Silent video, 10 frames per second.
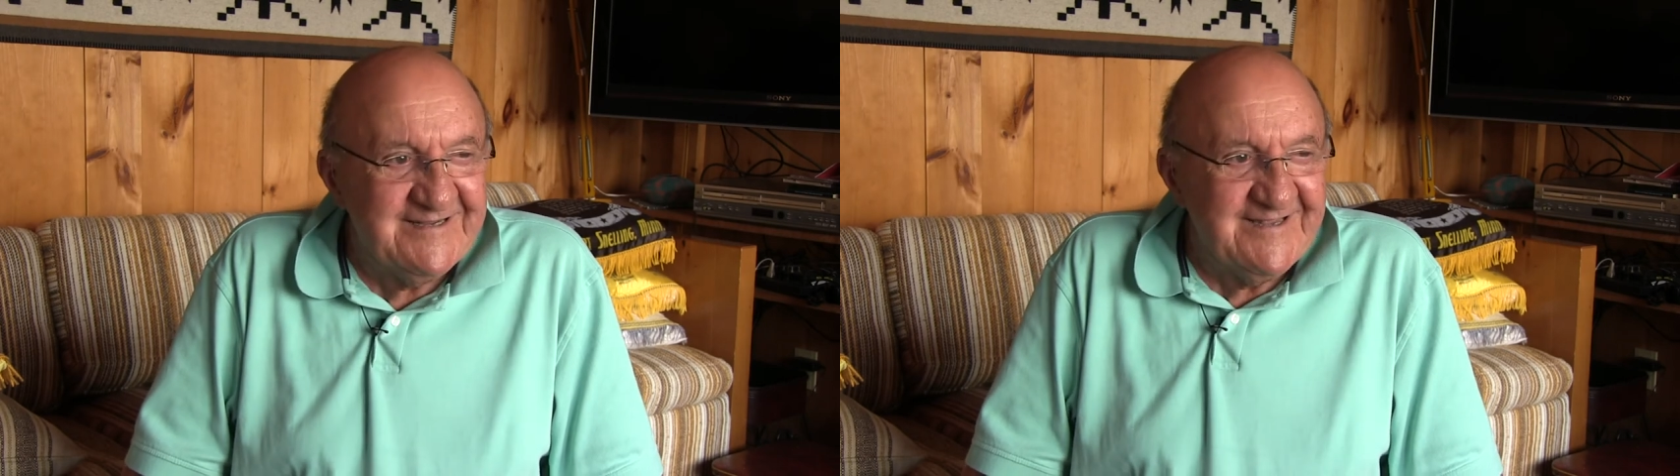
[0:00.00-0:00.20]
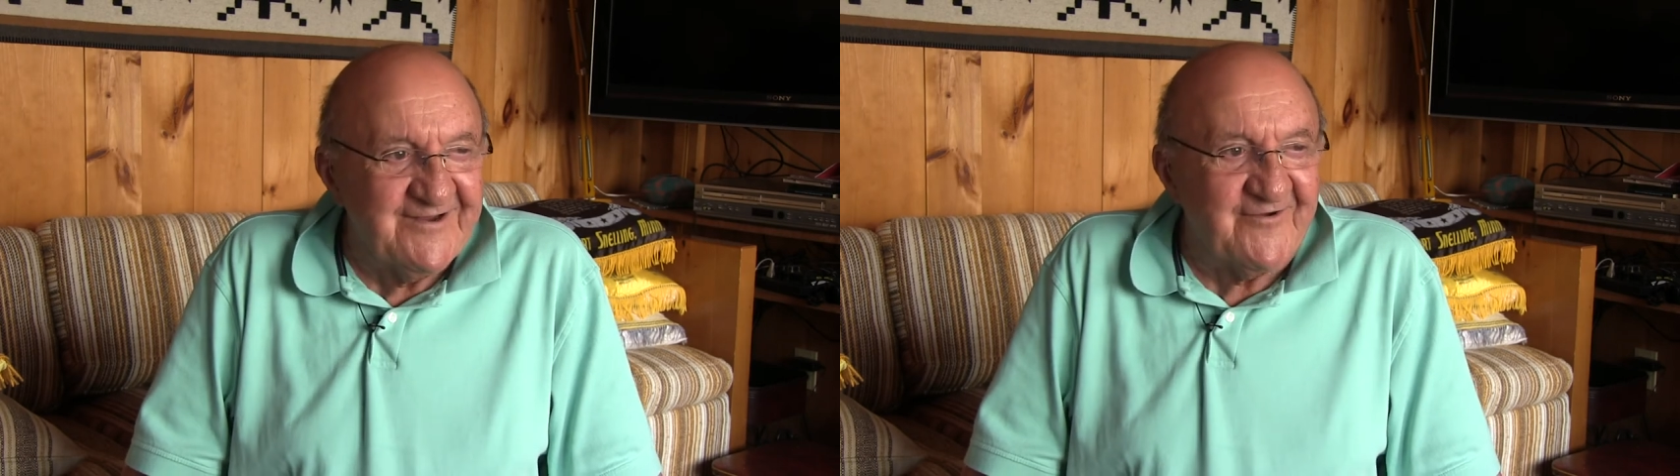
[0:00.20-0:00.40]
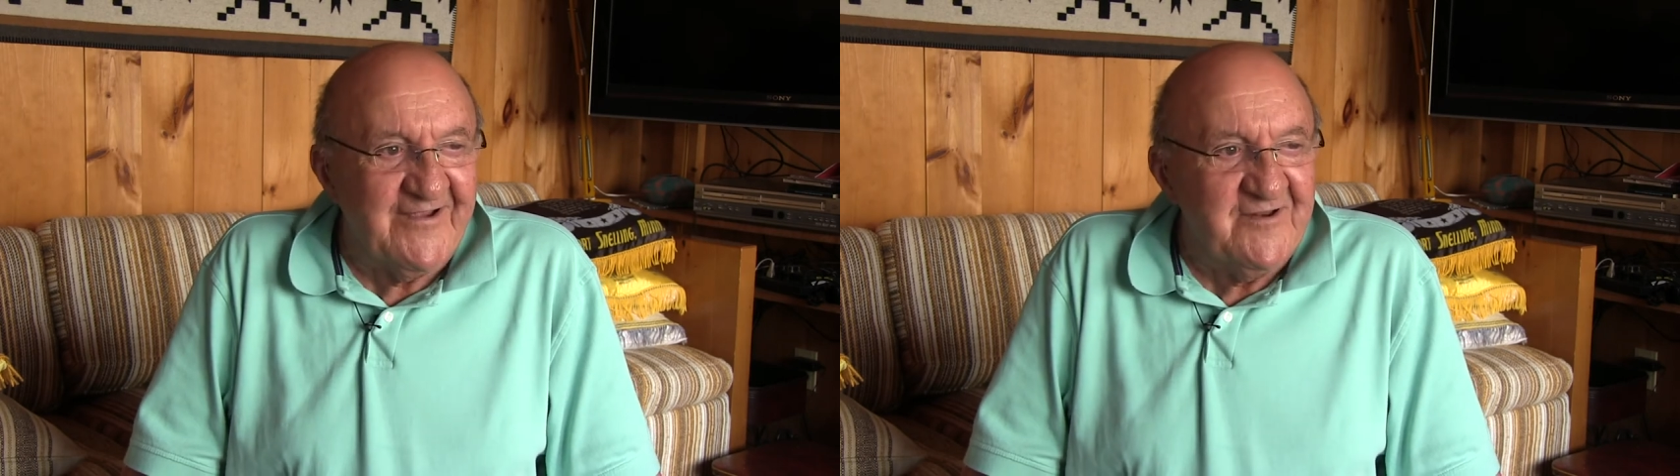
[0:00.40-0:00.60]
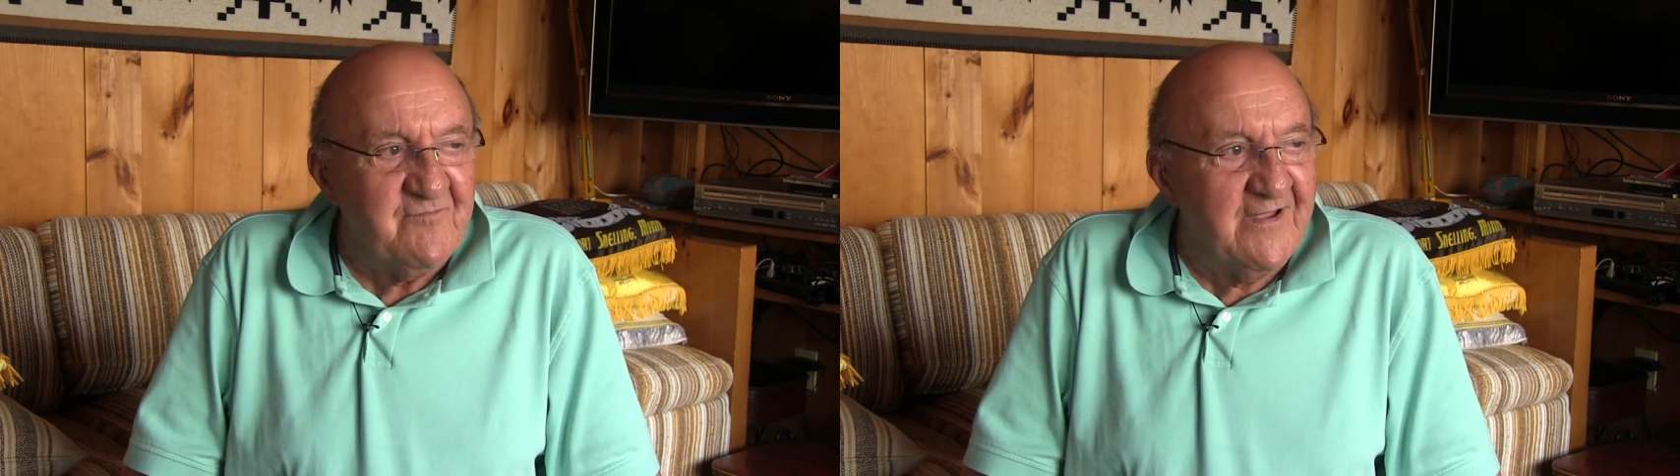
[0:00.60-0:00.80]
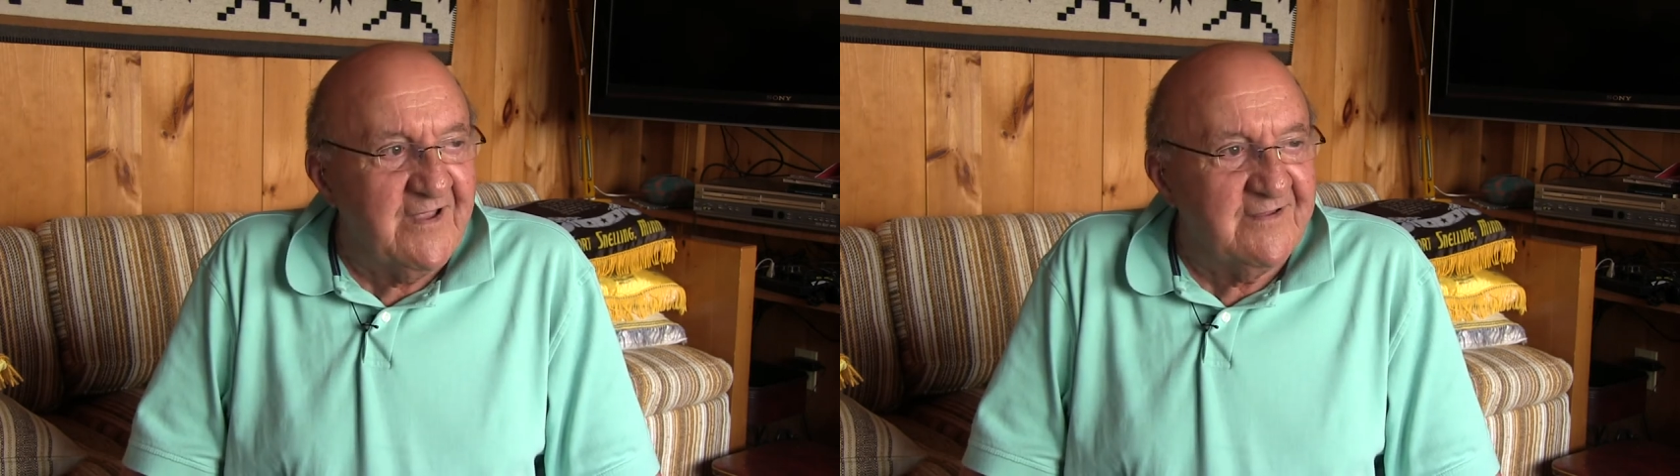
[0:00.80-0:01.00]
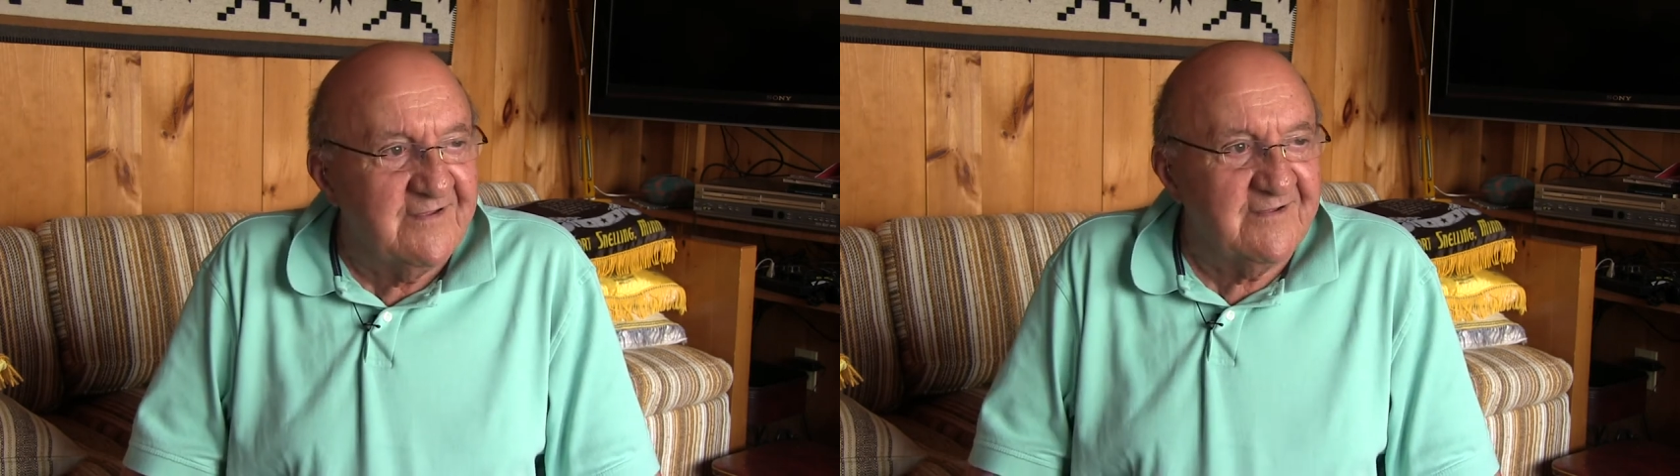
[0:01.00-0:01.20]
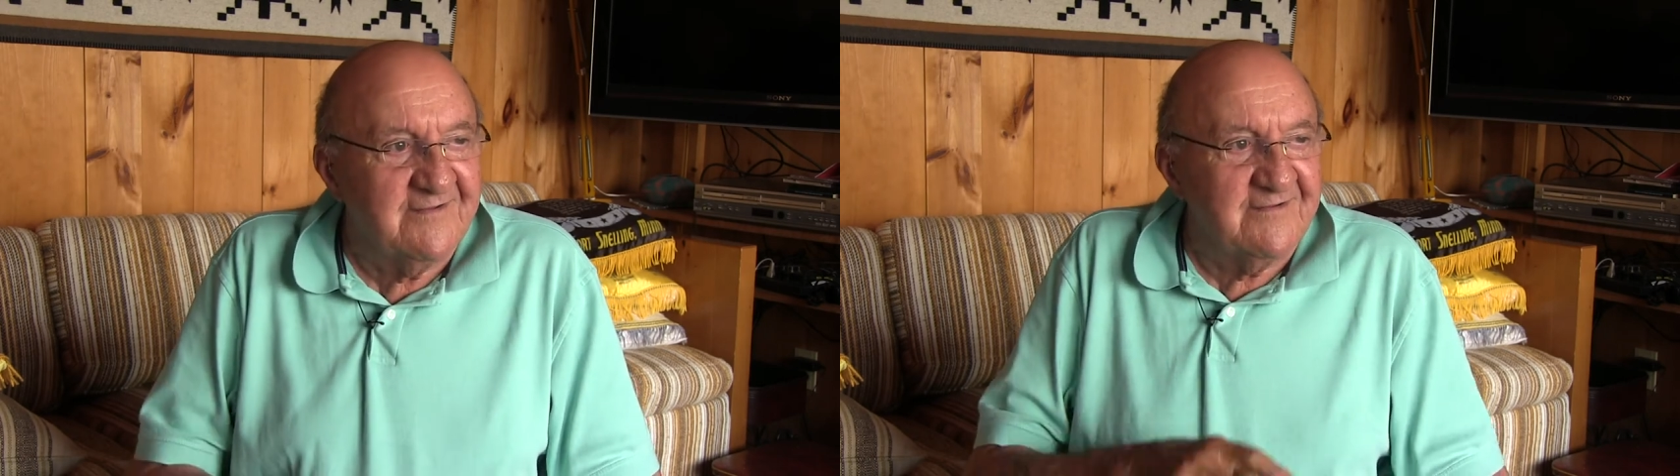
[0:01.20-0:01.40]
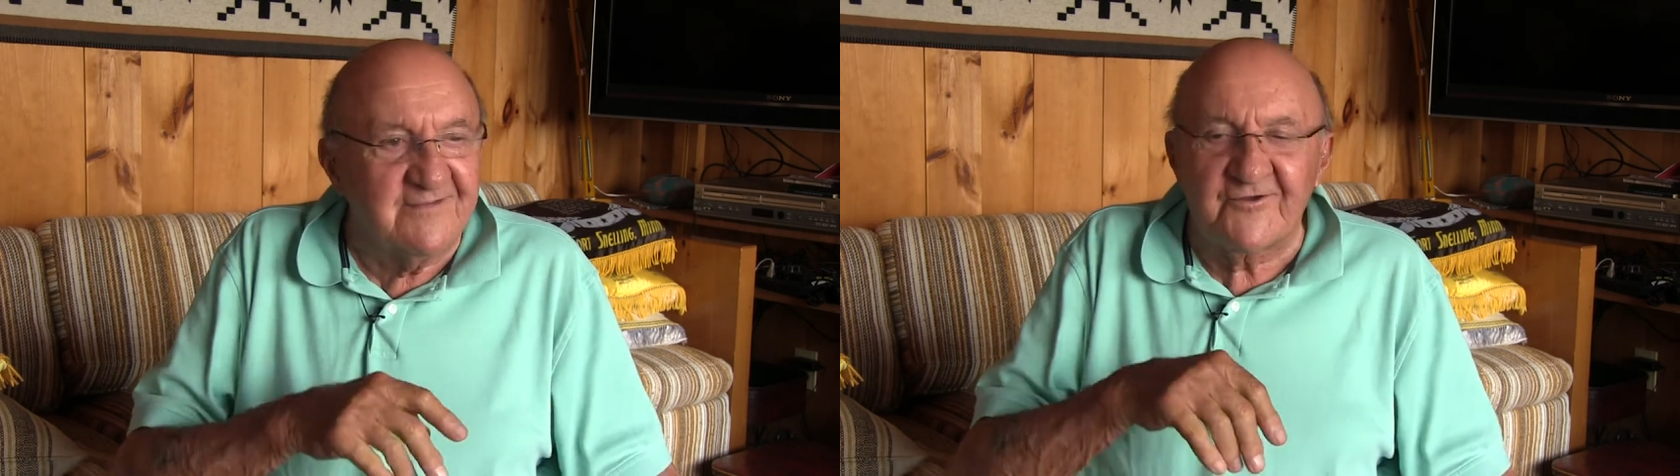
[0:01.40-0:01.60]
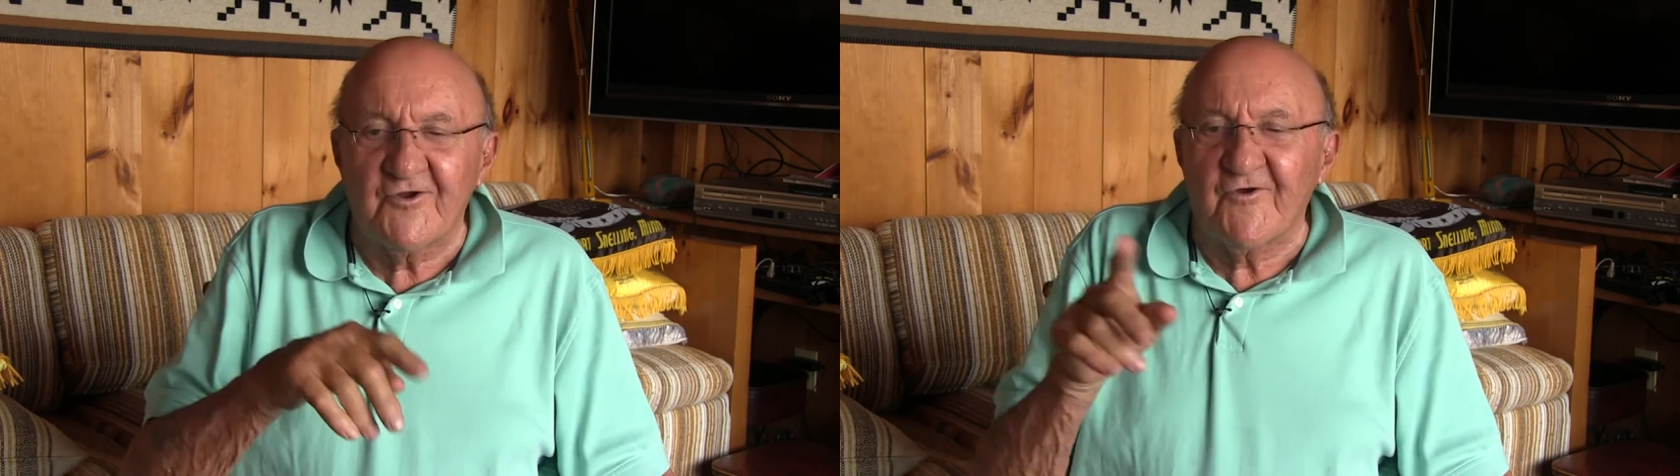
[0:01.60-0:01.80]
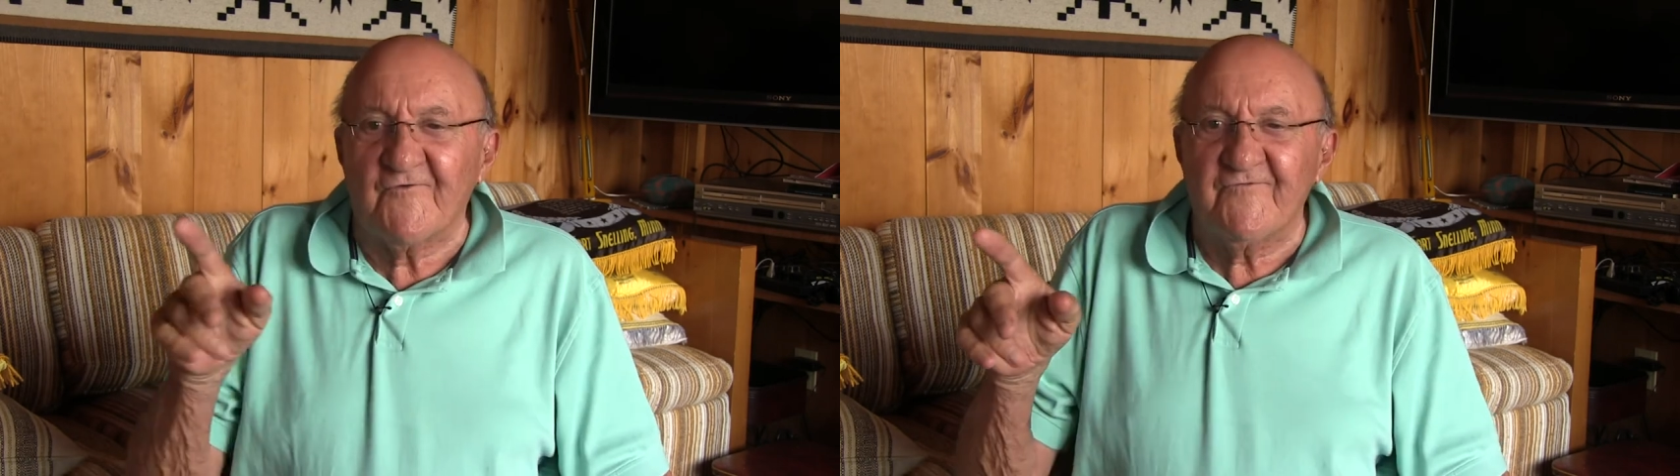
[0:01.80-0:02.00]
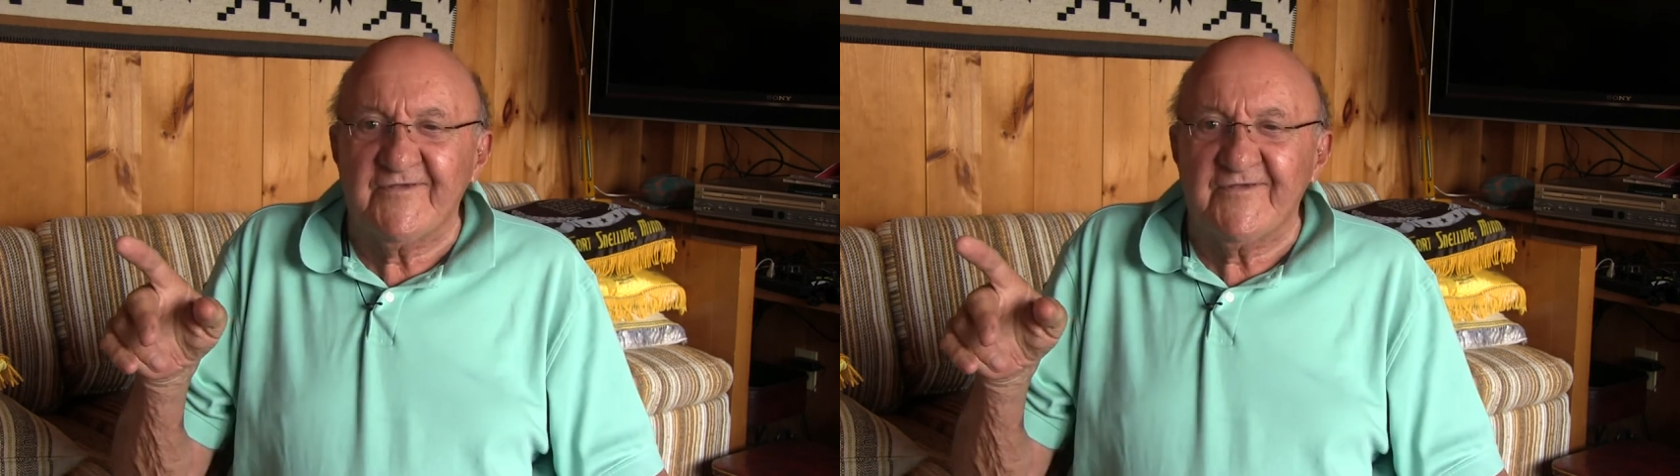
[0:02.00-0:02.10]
They grade by uh, the curve,